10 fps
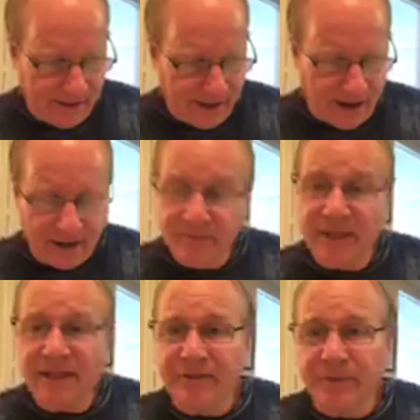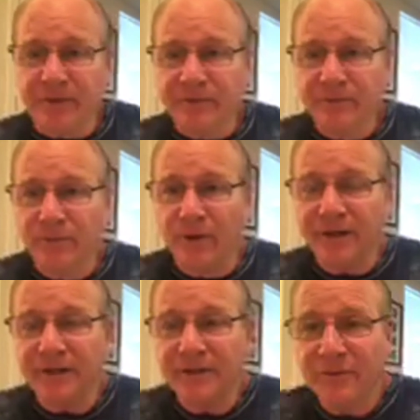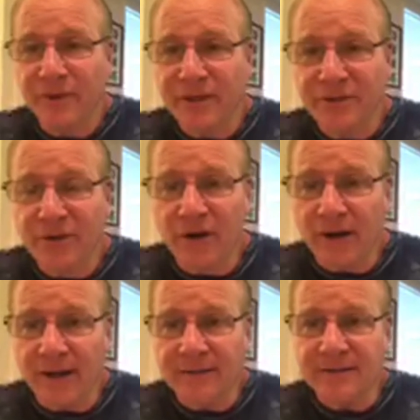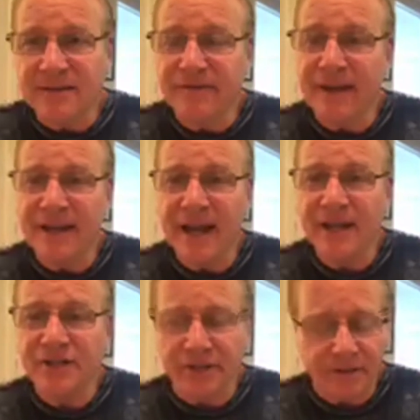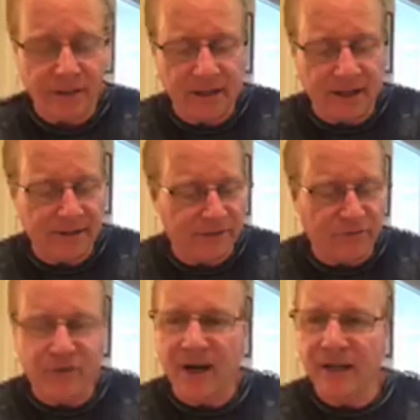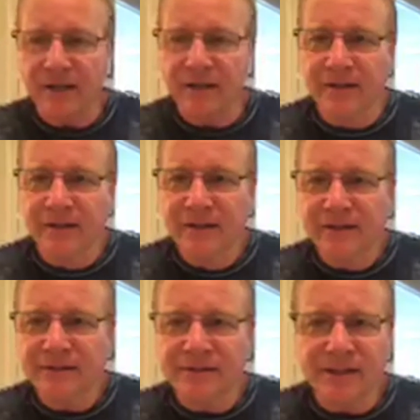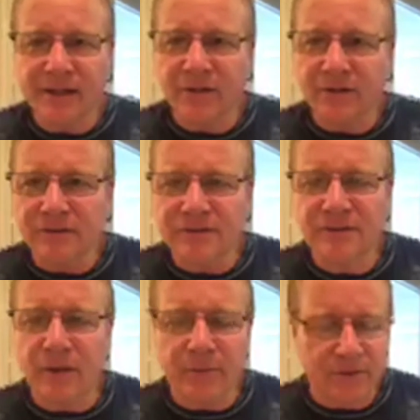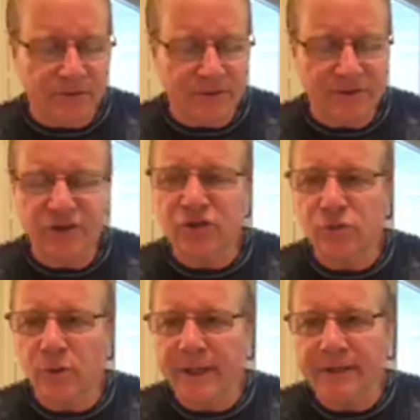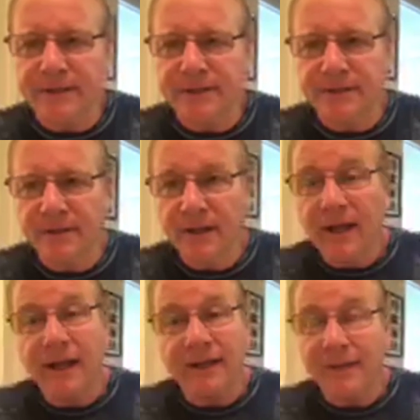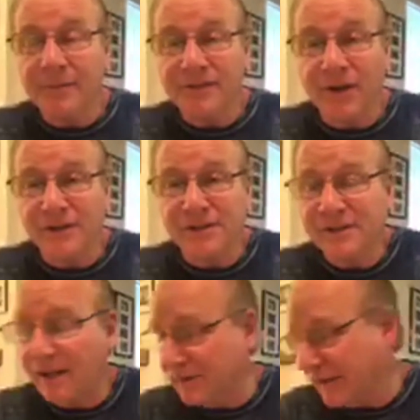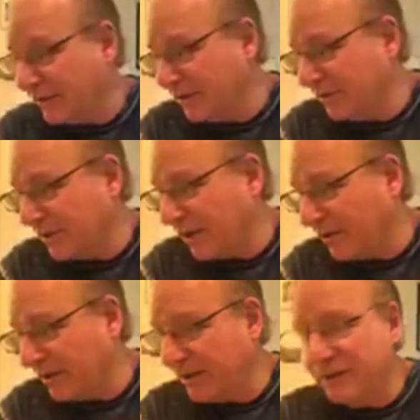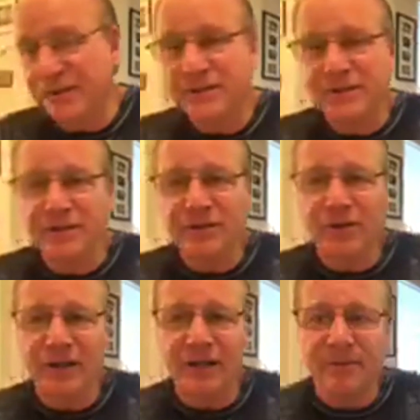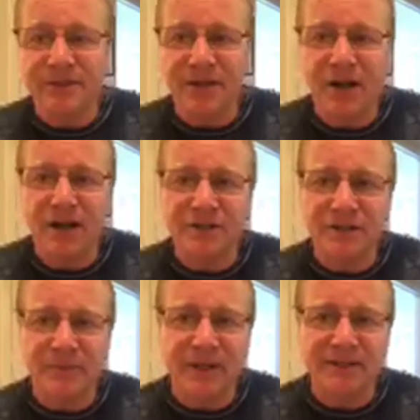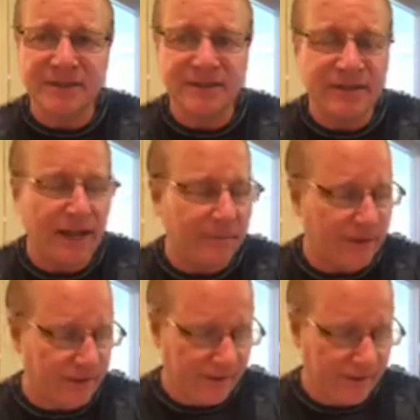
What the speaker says: Unbelievable what your dog gets. It's a vacation. They got regular singles, doubles, suites, and they get massages down there too. And not only does the dog get a massage and a place to stay, but